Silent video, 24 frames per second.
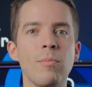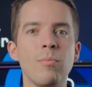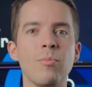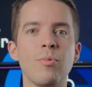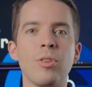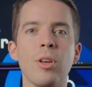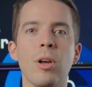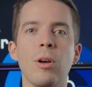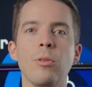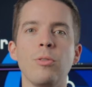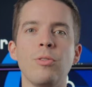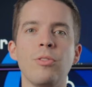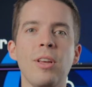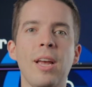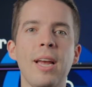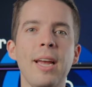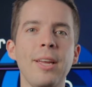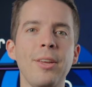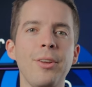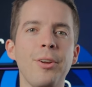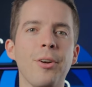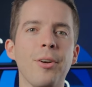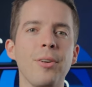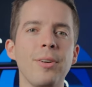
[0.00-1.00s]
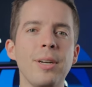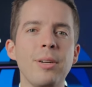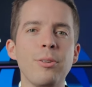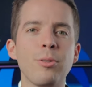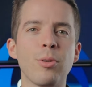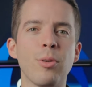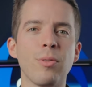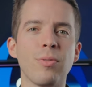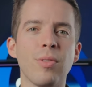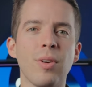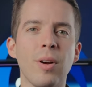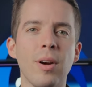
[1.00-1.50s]
So say you're an
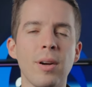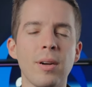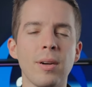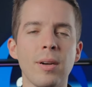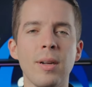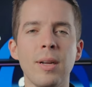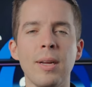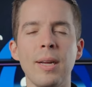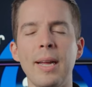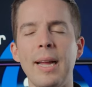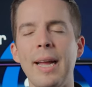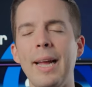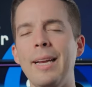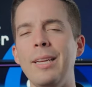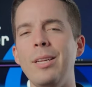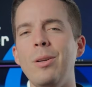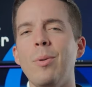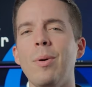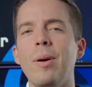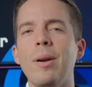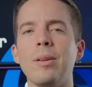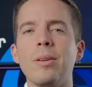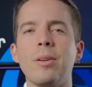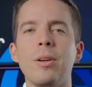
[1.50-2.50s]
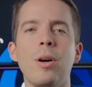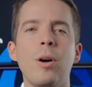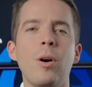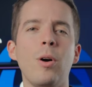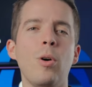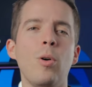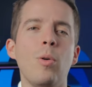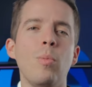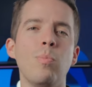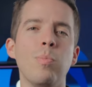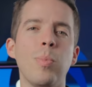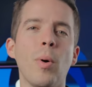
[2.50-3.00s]
introvert and you want to
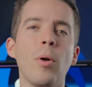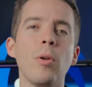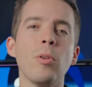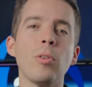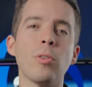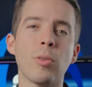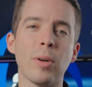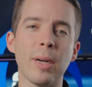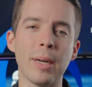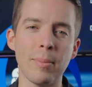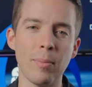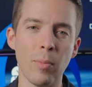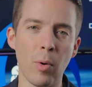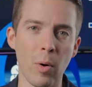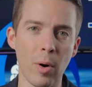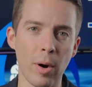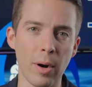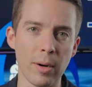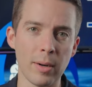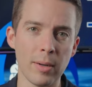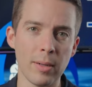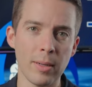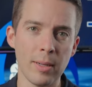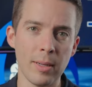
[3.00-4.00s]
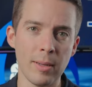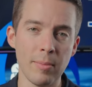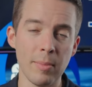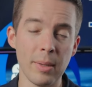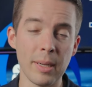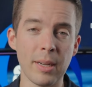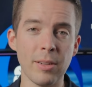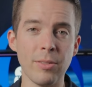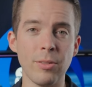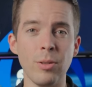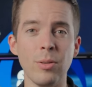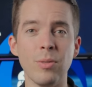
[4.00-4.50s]
go bouldering more
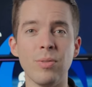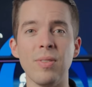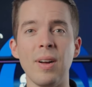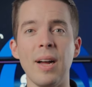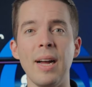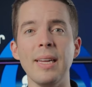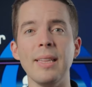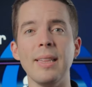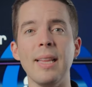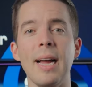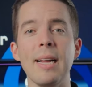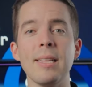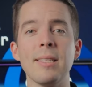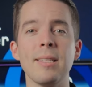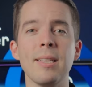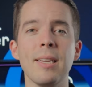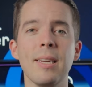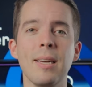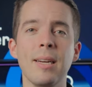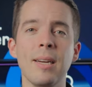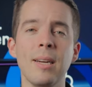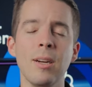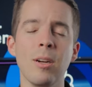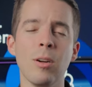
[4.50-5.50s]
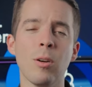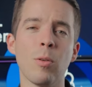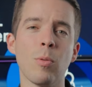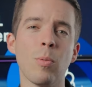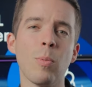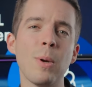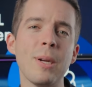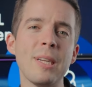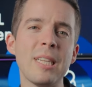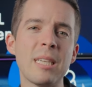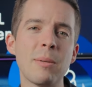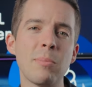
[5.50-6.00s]
because you find that's a
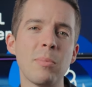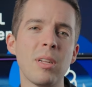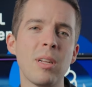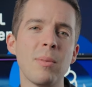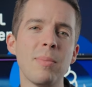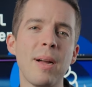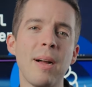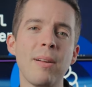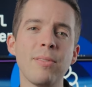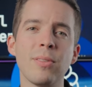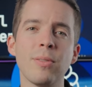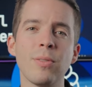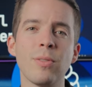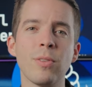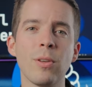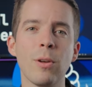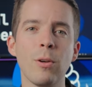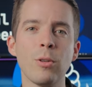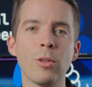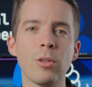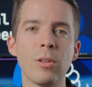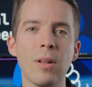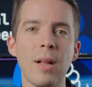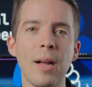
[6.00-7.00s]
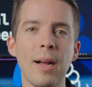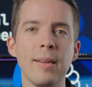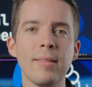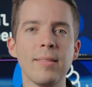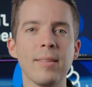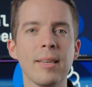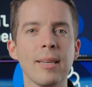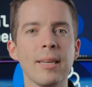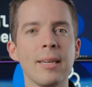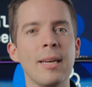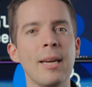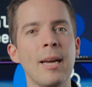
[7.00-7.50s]
reasonable amount of
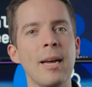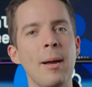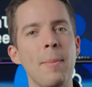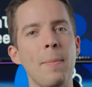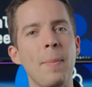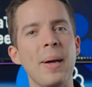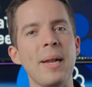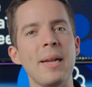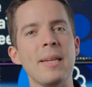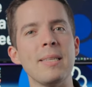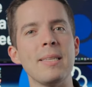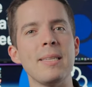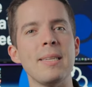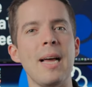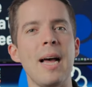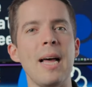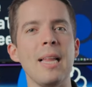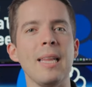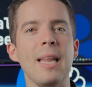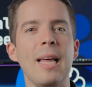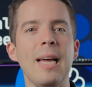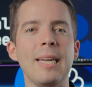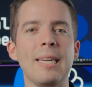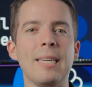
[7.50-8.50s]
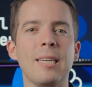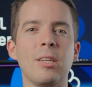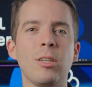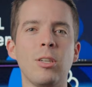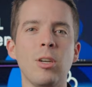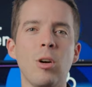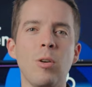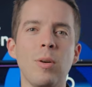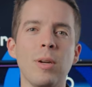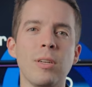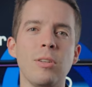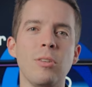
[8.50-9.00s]
socializing, but it's not like
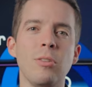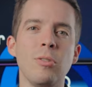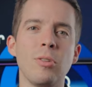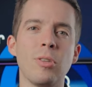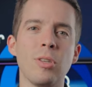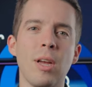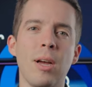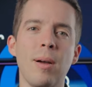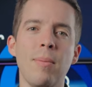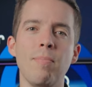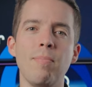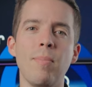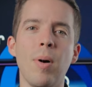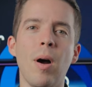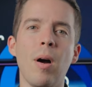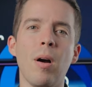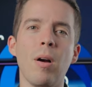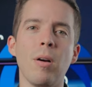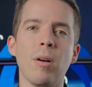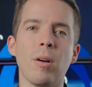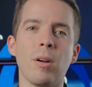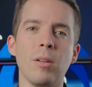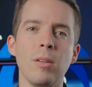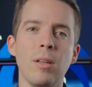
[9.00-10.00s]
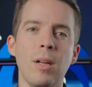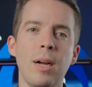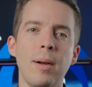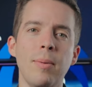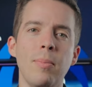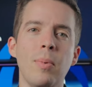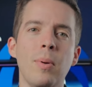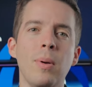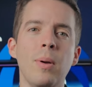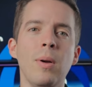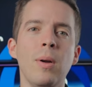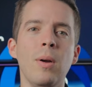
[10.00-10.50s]
going to some bar or
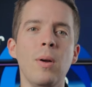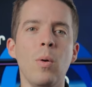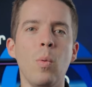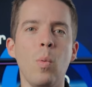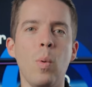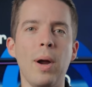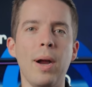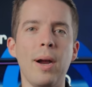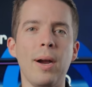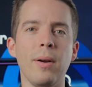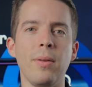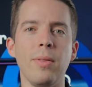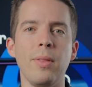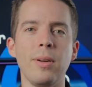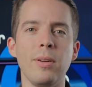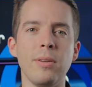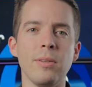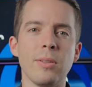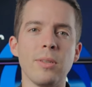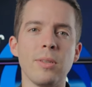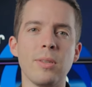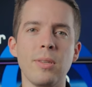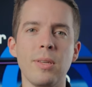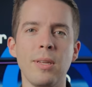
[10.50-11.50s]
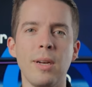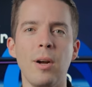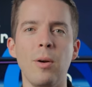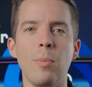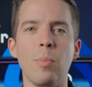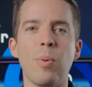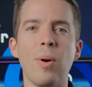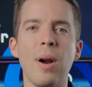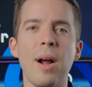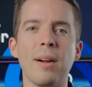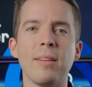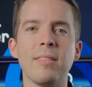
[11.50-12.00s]
club where there's, you know,
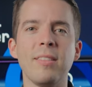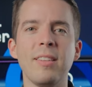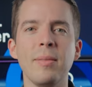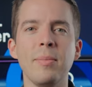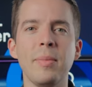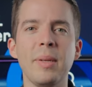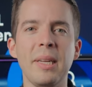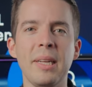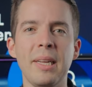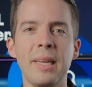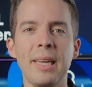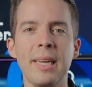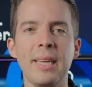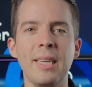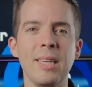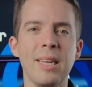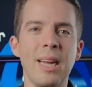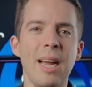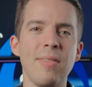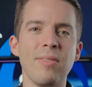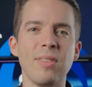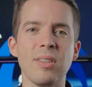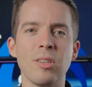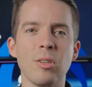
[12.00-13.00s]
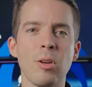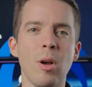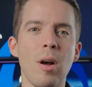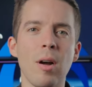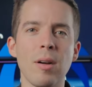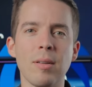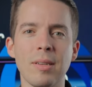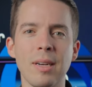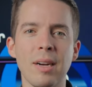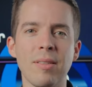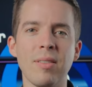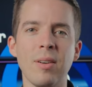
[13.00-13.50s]
proximity and you have to
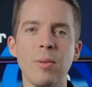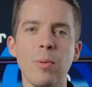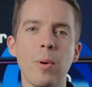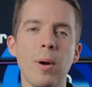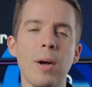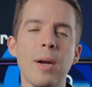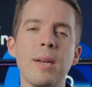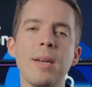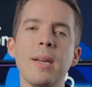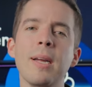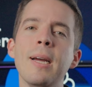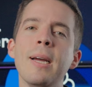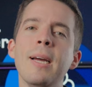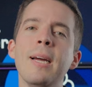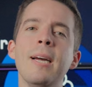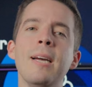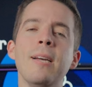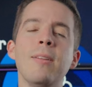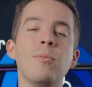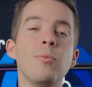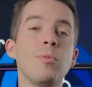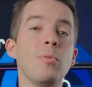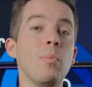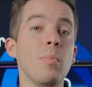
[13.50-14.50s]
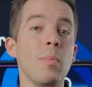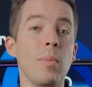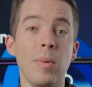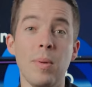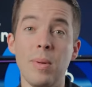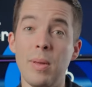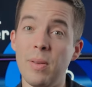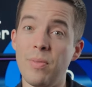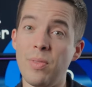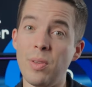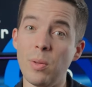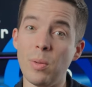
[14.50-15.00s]
talk to everyone. So
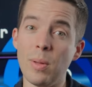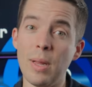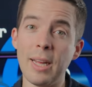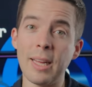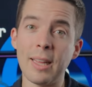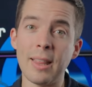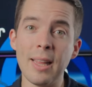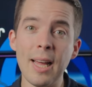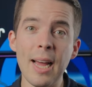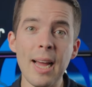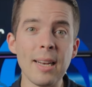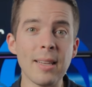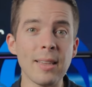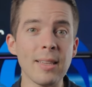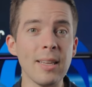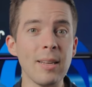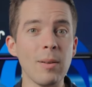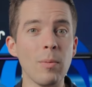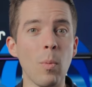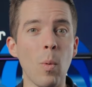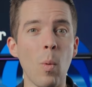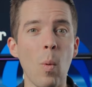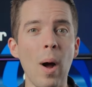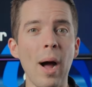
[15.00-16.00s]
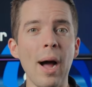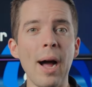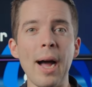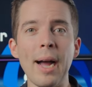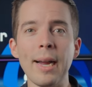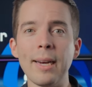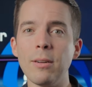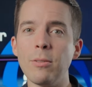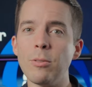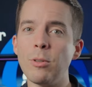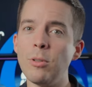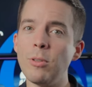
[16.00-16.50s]
if you like that, then why
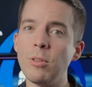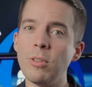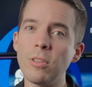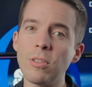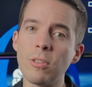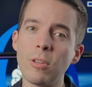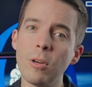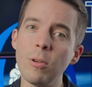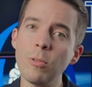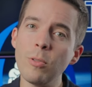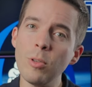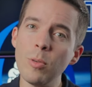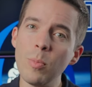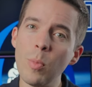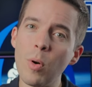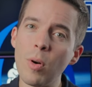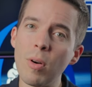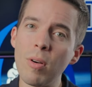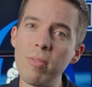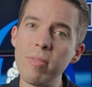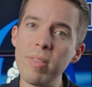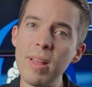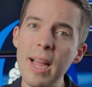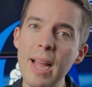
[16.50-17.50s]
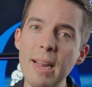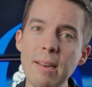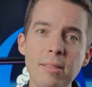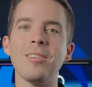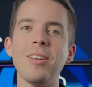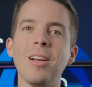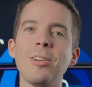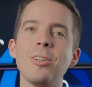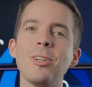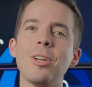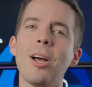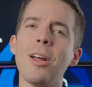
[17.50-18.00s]
don't you just go do more of that?
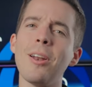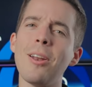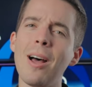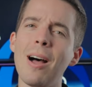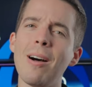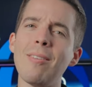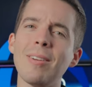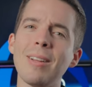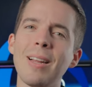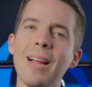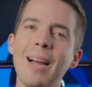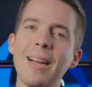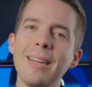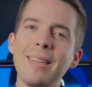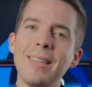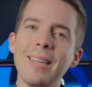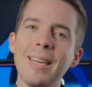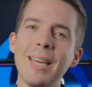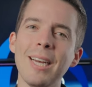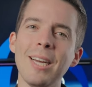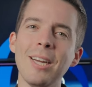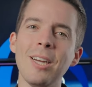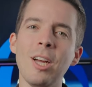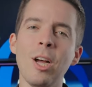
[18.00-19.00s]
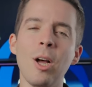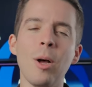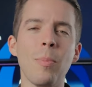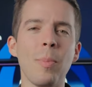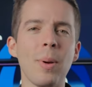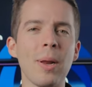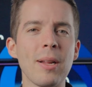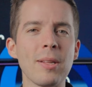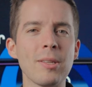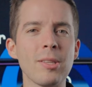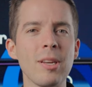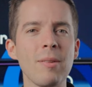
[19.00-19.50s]
Such a novel idea,
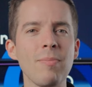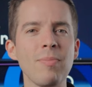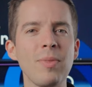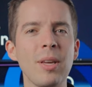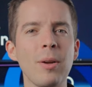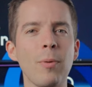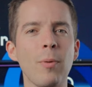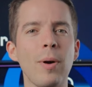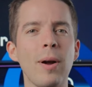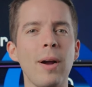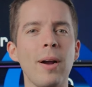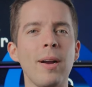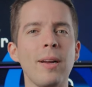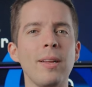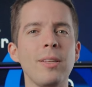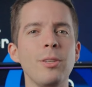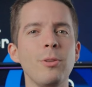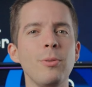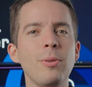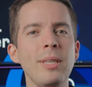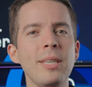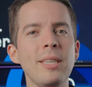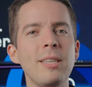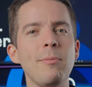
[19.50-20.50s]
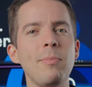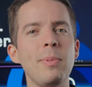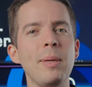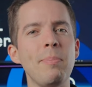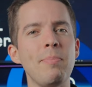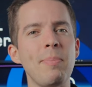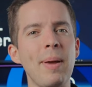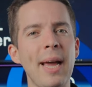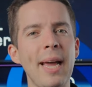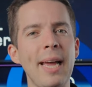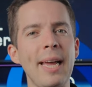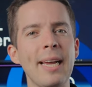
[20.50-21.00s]
but it's something where you need to be
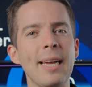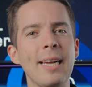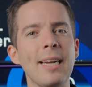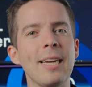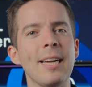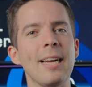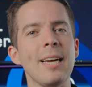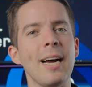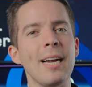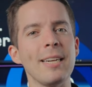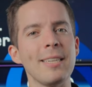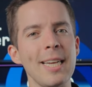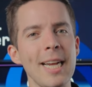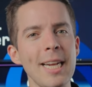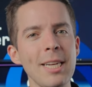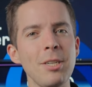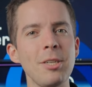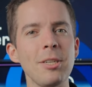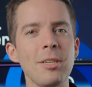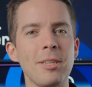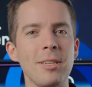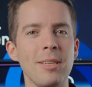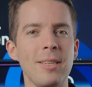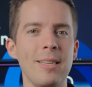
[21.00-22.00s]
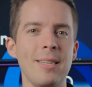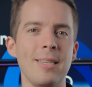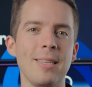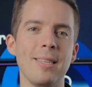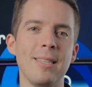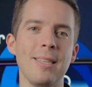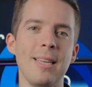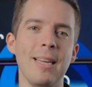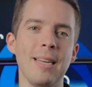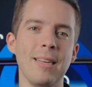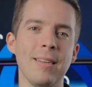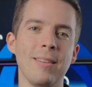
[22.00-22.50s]
paying attention to these
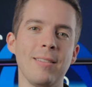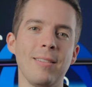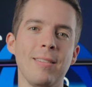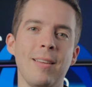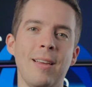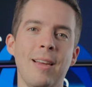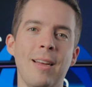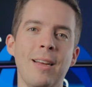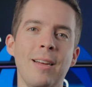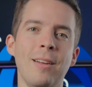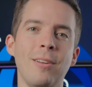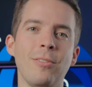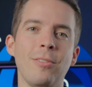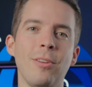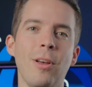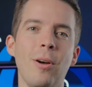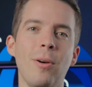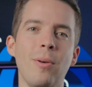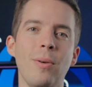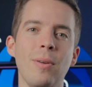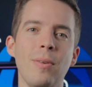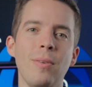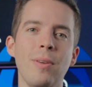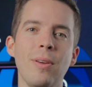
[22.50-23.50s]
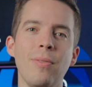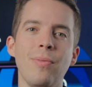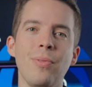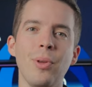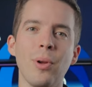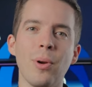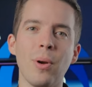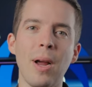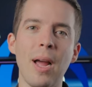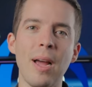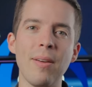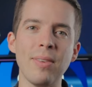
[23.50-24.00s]
things So if
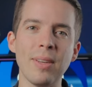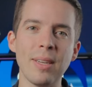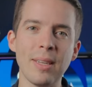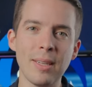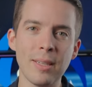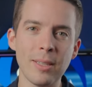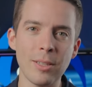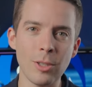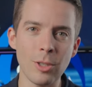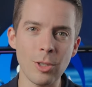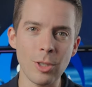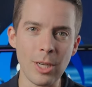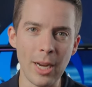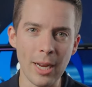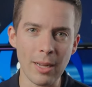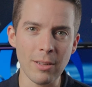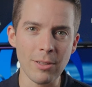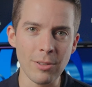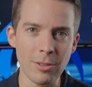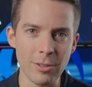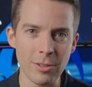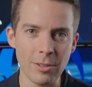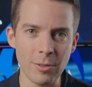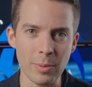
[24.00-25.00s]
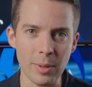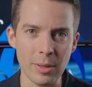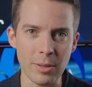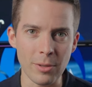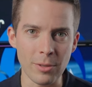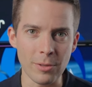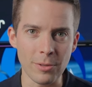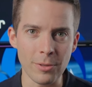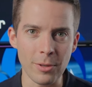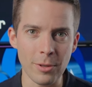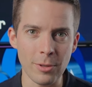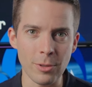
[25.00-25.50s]
you're having challenges with
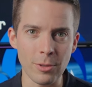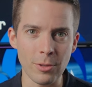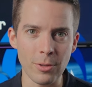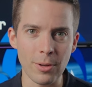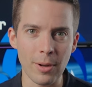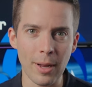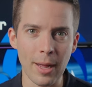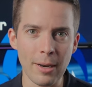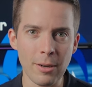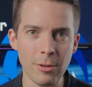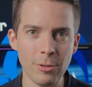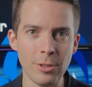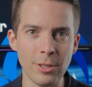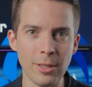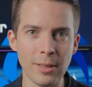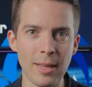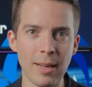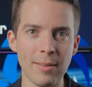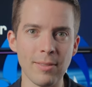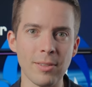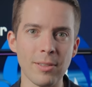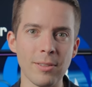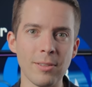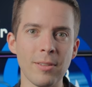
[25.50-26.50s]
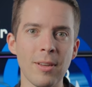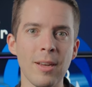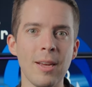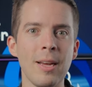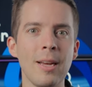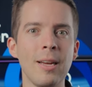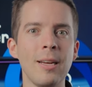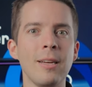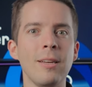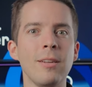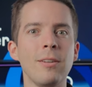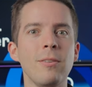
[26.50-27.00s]
your social energy levels,
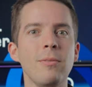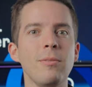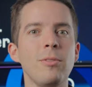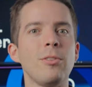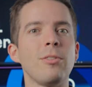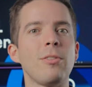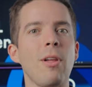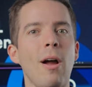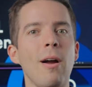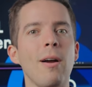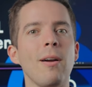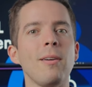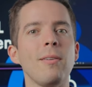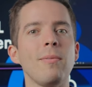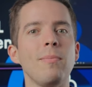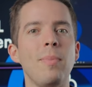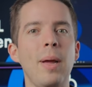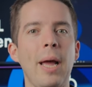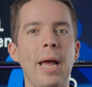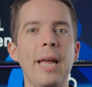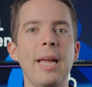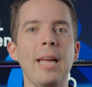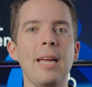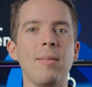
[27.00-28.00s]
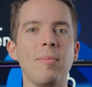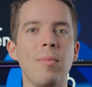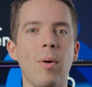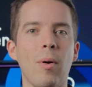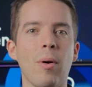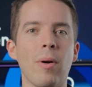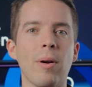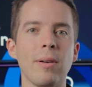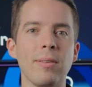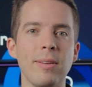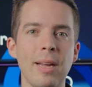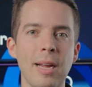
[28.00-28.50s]
start paying
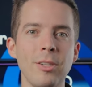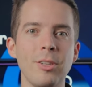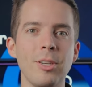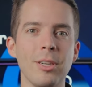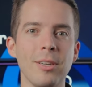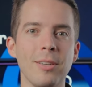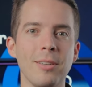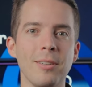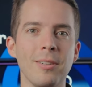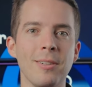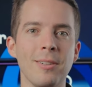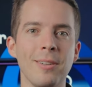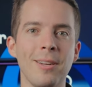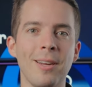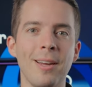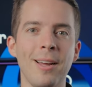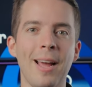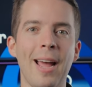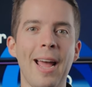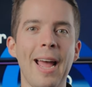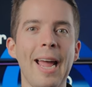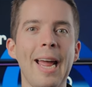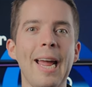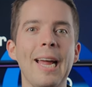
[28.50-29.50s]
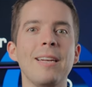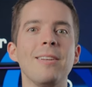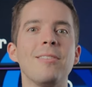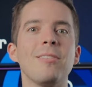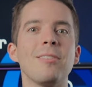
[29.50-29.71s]
more attention and